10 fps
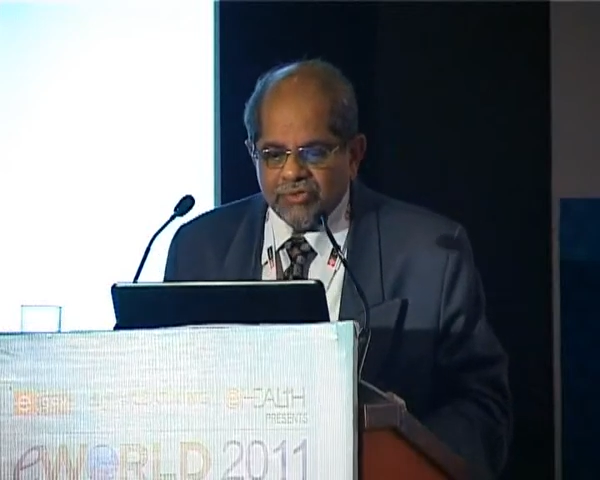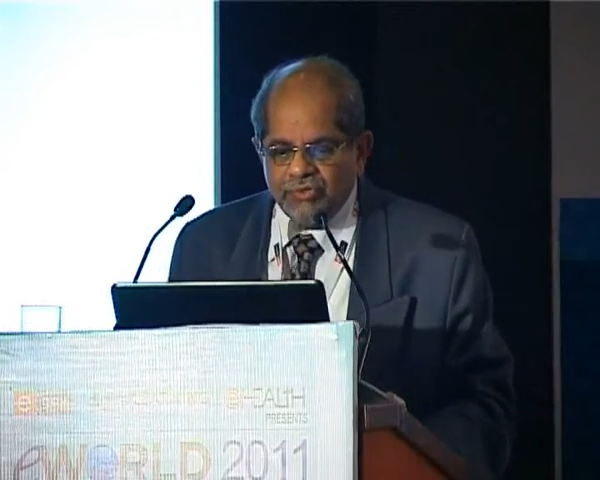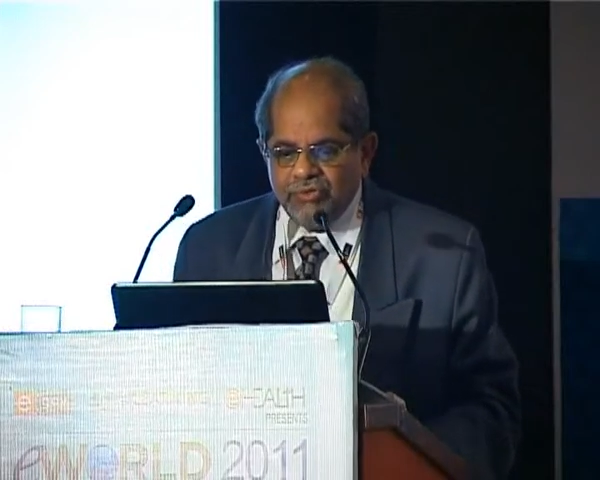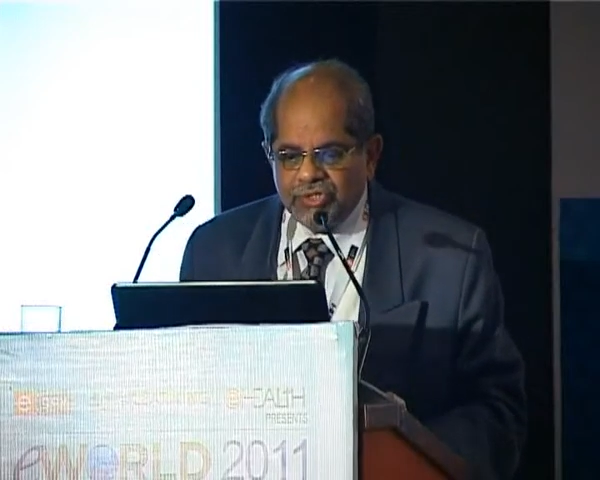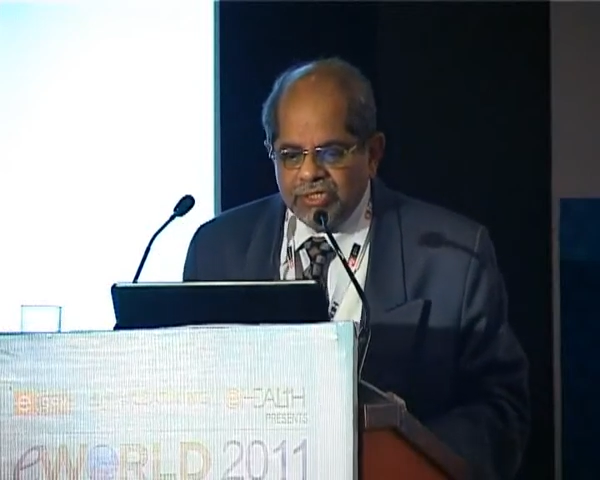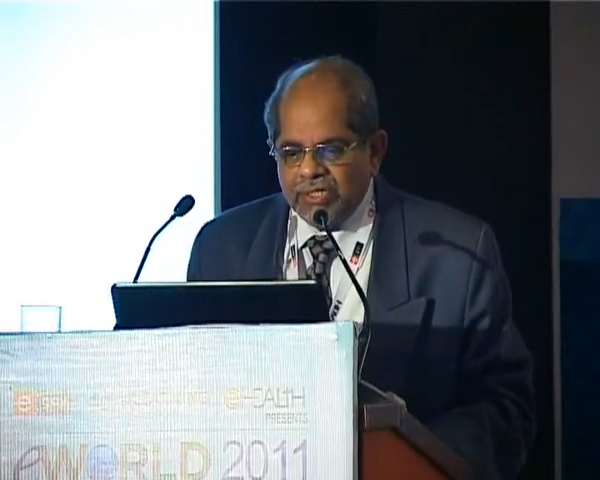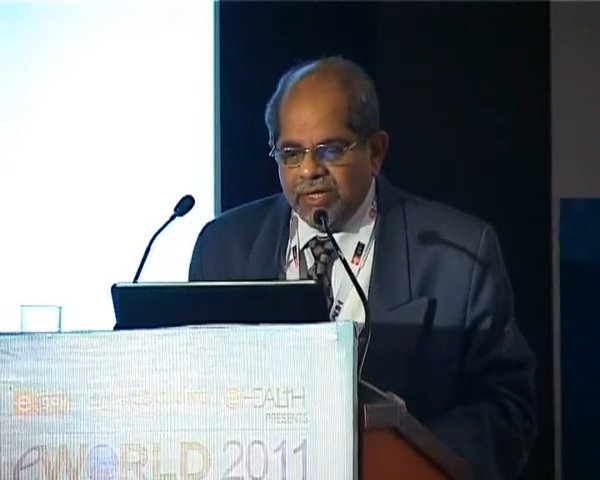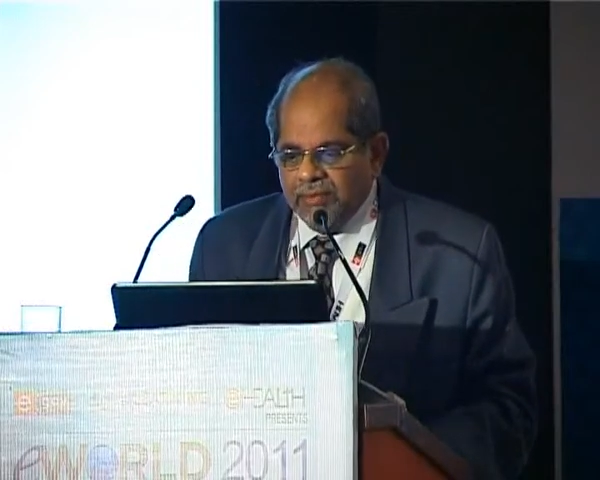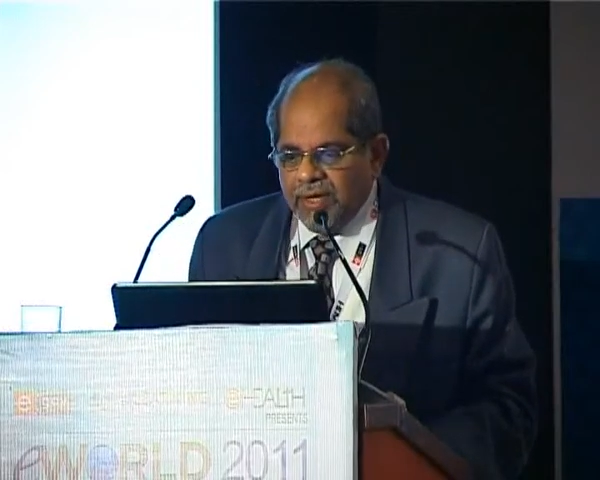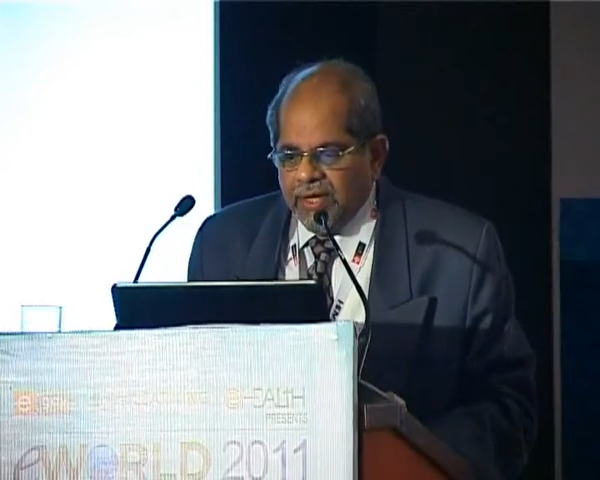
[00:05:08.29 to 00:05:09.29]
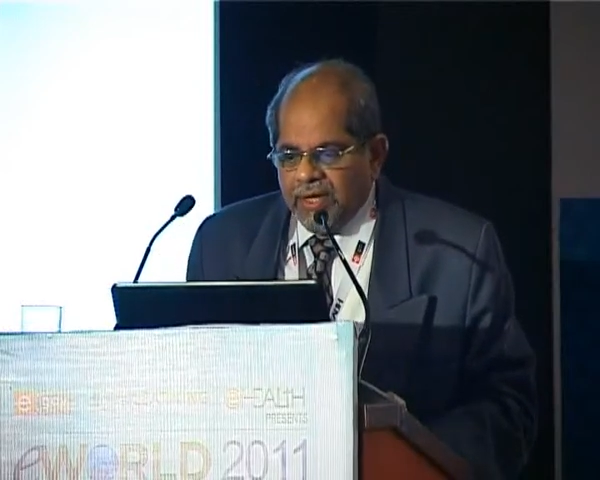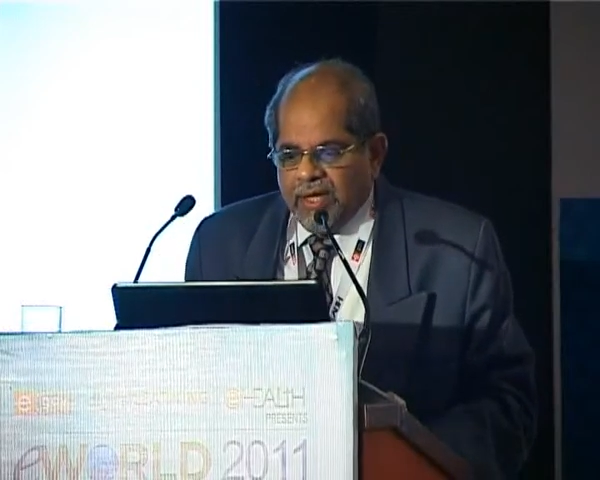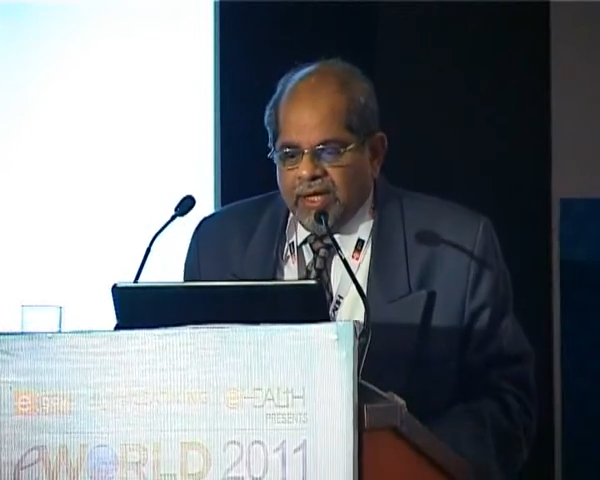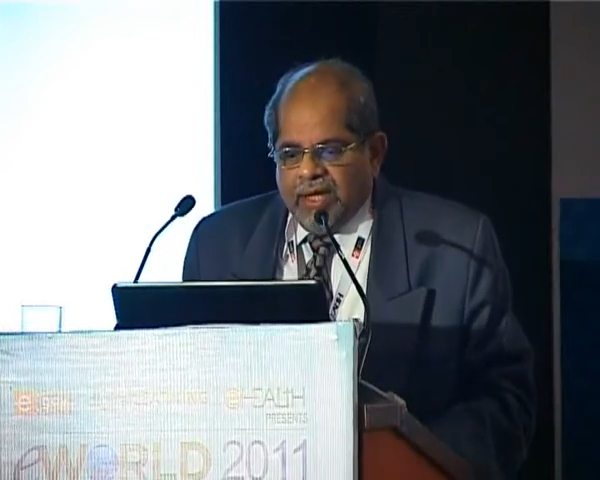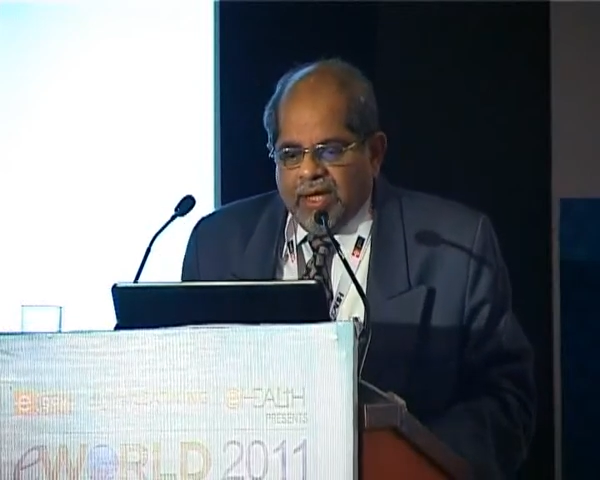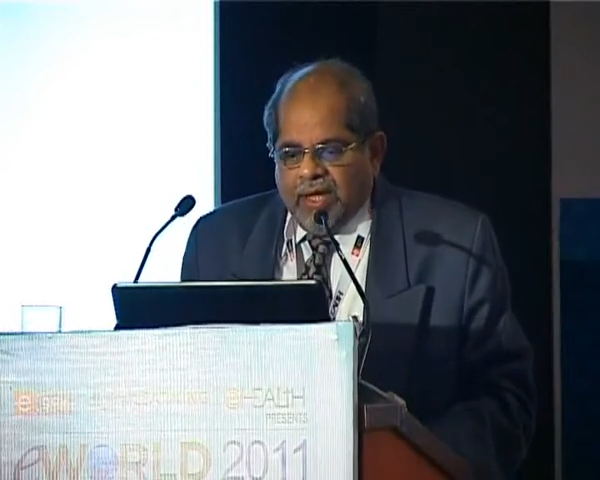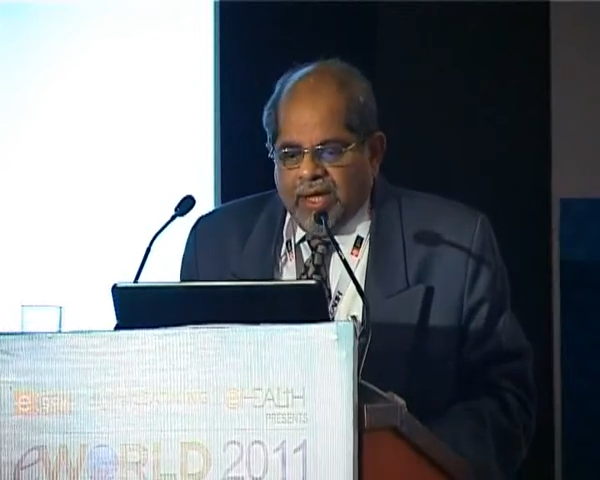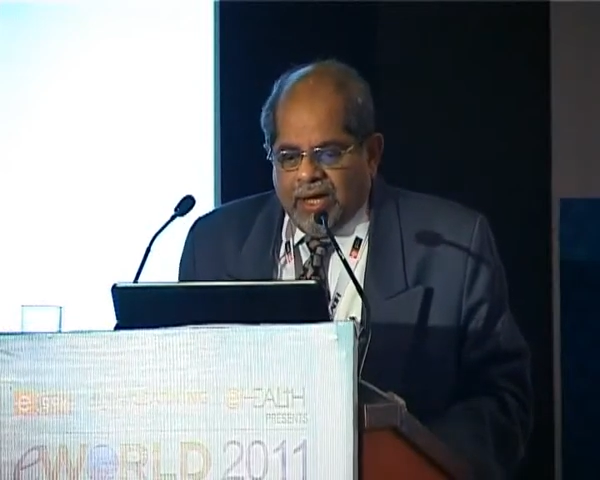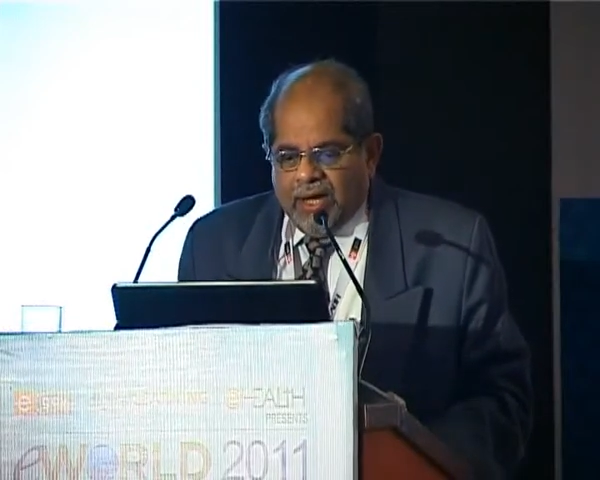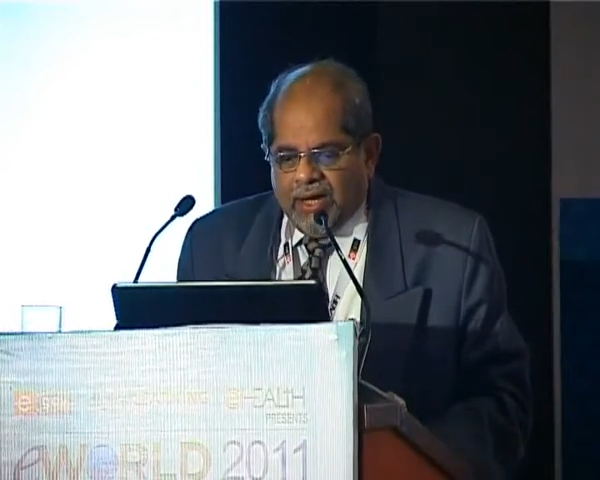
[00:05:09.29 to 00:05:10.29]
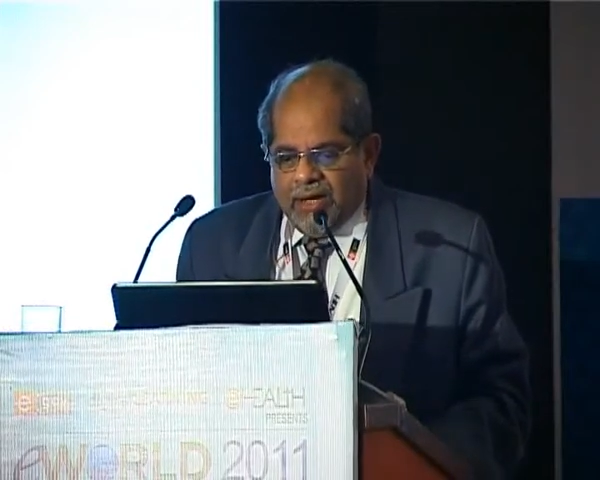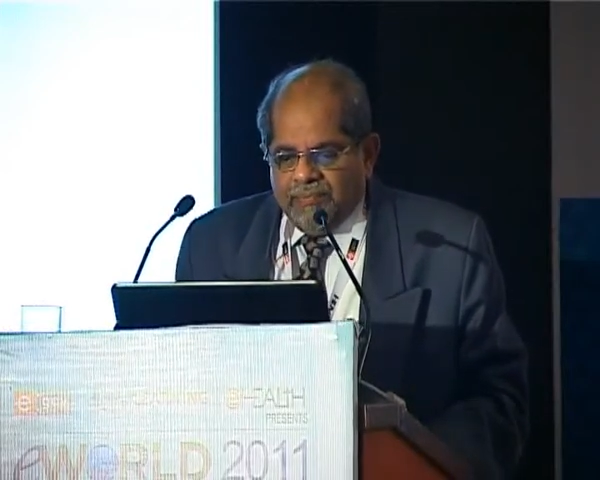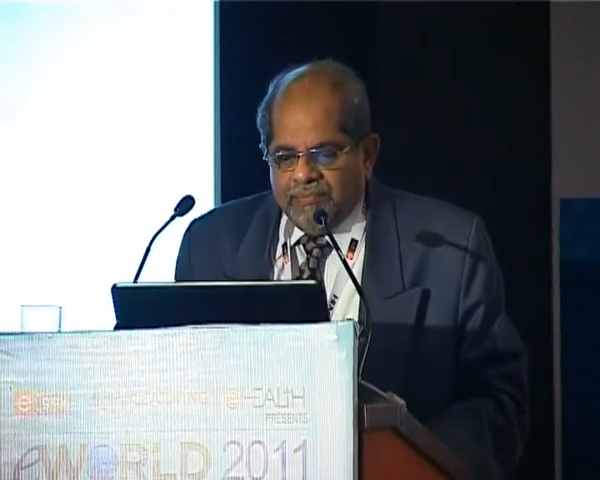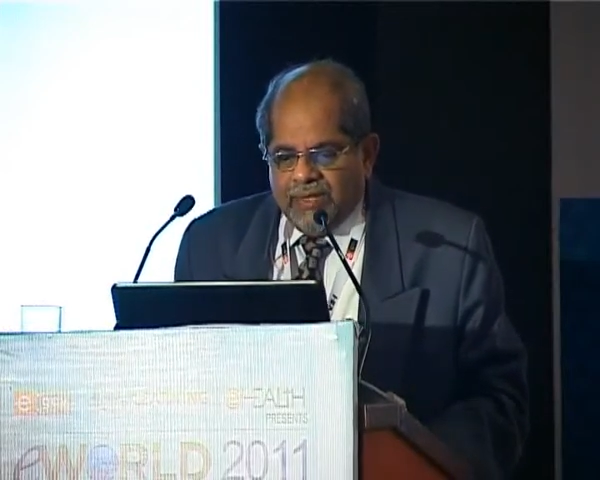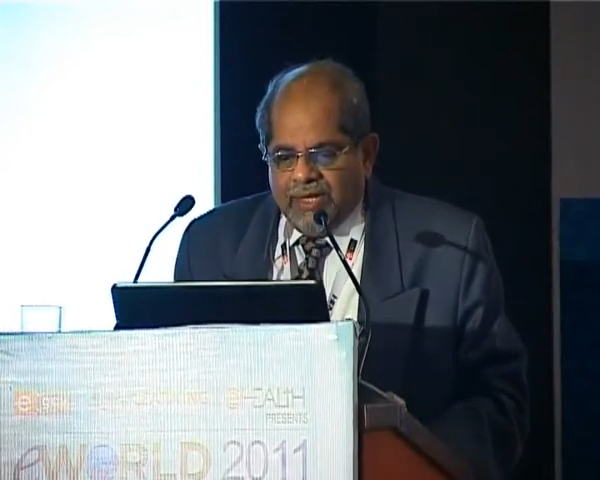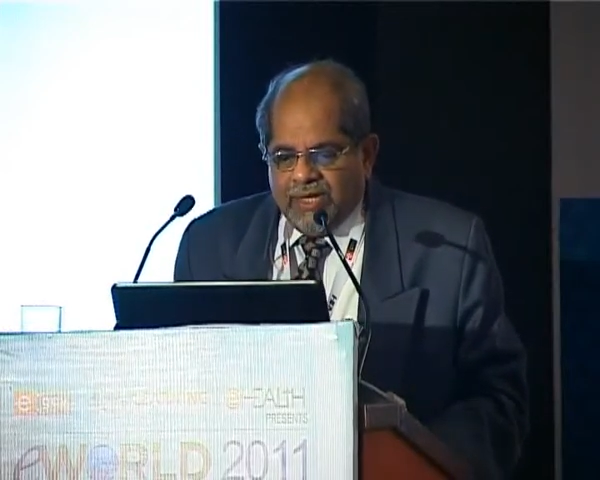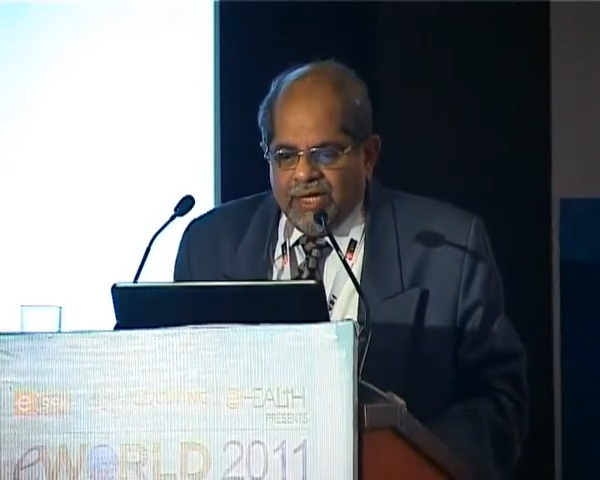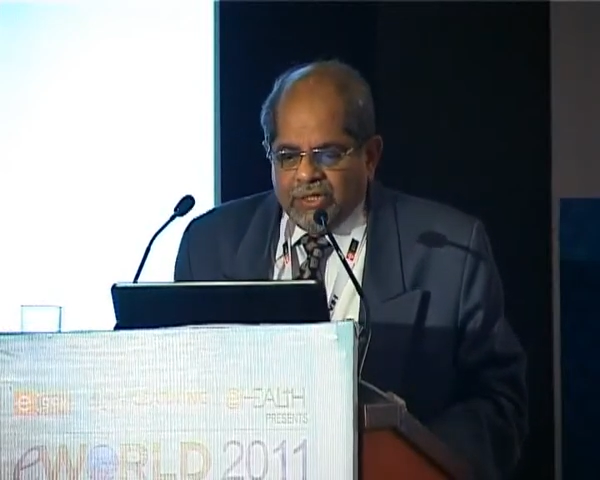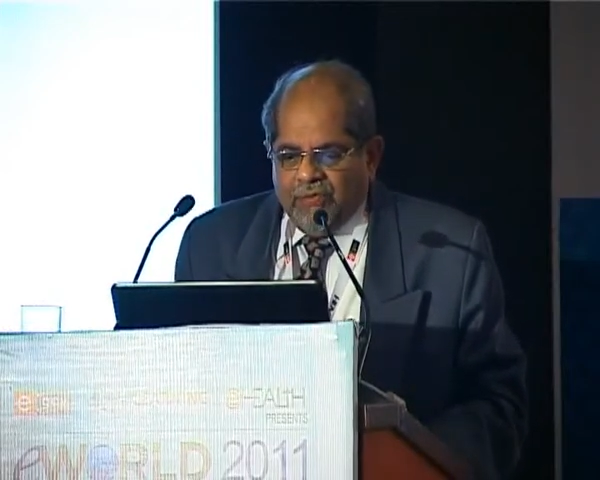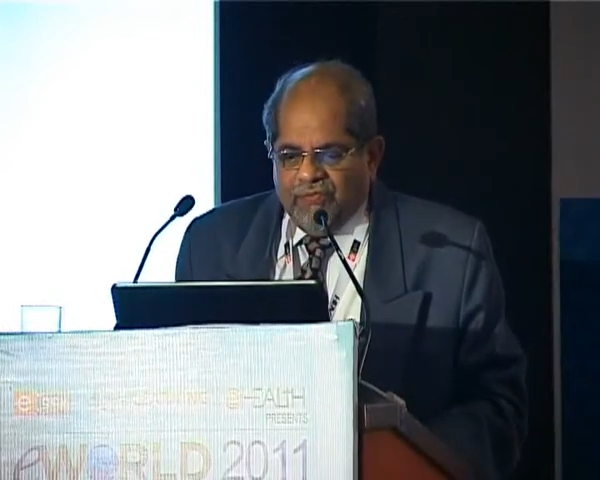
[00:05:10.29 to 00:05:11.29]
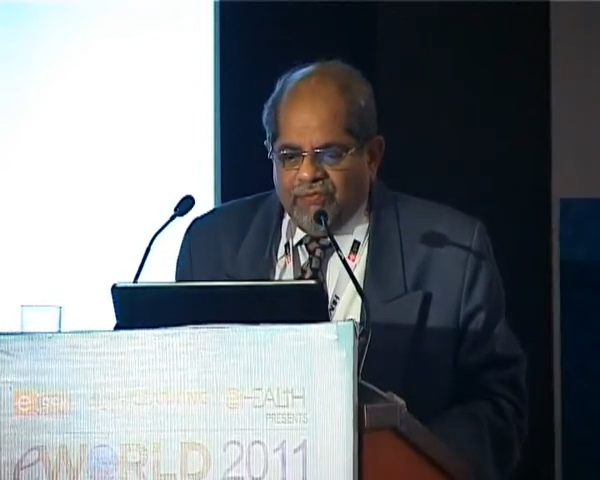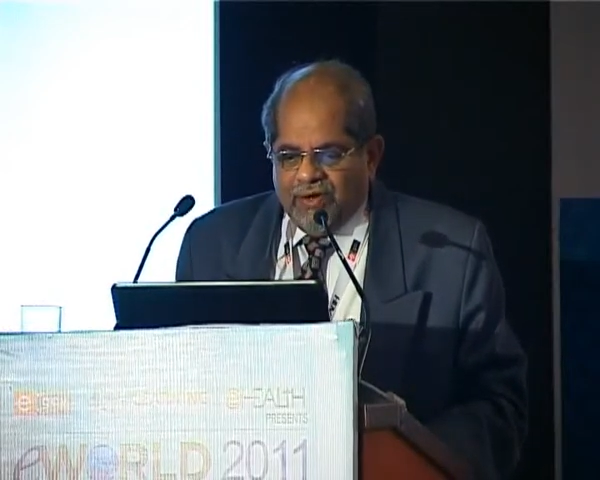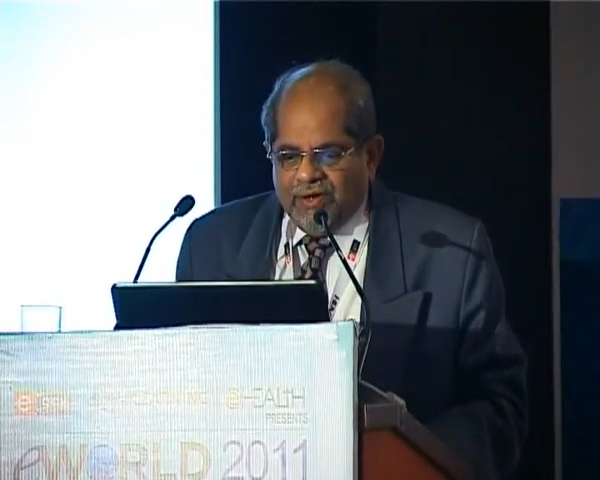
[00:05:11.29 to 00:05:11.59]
solution. In case of